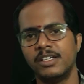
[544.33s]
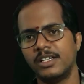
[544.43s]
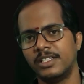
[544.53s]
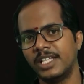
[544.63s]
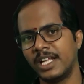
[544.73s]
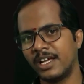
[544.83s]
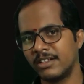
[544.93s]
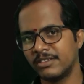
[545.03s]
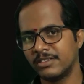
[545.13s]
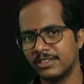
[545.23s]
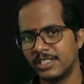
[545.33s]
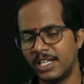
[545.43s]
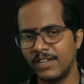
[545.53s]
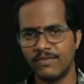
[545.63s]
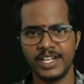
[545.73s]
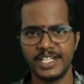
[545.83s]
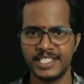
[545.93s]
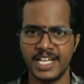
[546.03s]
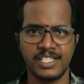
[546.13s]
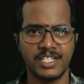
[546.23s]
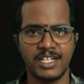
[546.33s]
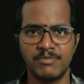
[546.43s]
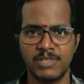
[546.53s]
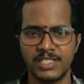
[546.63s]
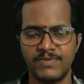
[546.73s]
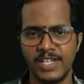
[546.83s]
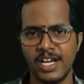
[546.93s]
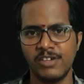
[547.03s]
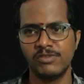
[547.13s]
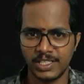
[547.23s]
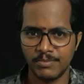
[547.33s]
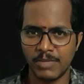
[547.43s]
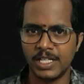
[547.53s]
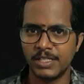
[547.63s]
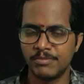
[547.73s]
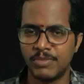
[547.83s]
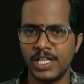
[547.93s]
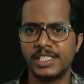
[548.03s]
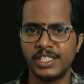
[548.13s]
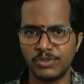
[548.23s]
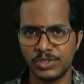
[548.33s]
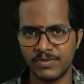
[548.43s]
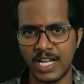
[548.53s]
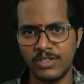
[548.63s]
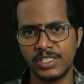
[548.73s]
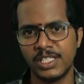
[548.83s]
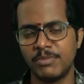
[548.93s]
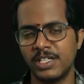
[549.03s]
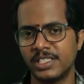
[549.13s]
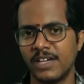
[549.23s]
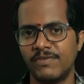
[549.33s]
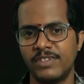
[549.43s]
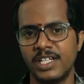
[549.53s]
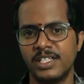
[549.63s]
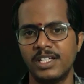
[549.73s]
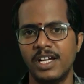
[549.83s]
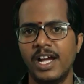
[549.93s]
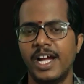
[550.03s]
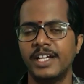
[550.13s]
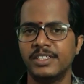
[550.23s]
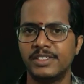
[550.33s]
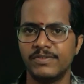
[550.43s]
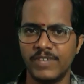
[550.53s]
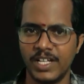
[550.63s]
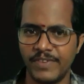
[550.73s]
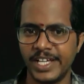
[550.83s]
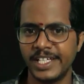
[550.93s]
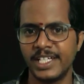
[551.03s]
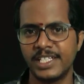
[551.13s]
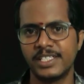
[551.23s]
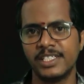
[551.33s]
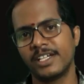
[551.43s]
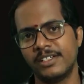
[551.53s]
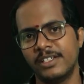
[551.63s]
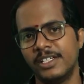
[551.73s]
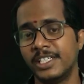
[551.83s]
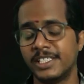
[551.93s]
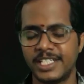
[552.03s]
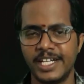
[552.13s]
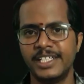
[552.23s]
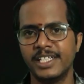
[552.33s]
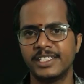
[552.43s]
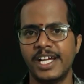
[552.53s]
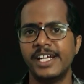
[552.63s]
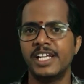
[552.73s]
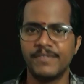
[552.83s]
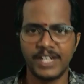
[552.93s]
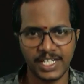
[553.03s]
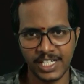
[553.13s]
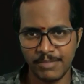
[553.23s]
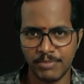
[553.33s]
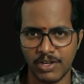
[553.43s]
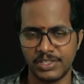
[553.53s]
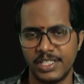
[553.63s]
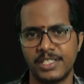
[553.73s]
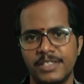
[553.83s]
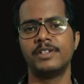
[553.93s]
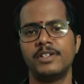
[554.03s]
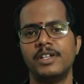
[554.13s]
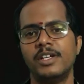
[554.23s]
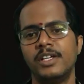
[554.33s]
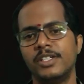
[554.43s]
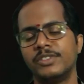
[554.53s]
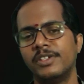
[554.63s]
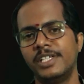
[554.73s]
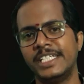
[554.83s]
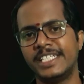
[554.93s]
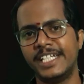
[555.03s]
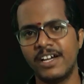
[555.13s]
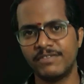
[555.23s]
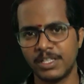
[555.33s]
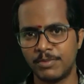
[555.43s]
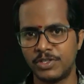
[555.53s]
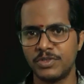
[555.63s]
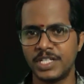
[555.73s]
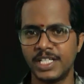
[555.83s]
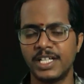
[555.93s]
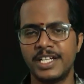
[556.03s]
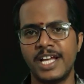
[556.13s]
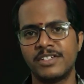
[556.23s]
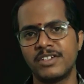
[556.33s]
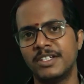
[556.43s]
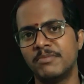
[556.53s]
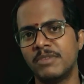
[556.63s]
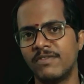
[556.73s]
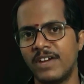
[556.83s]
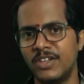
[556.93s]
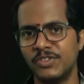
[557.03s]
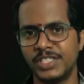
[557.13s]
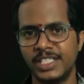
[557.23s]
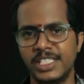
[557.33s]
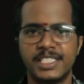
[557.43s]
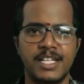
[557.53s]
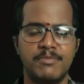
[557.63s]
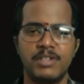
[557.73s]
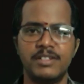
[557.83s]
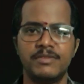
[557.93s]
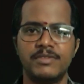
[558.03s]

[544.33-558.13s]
there are infinite natural numbers we have. By placing those values in the place of n and verifying it, it is tedious and never-ending process. So instead of substituting the natural number values in this number,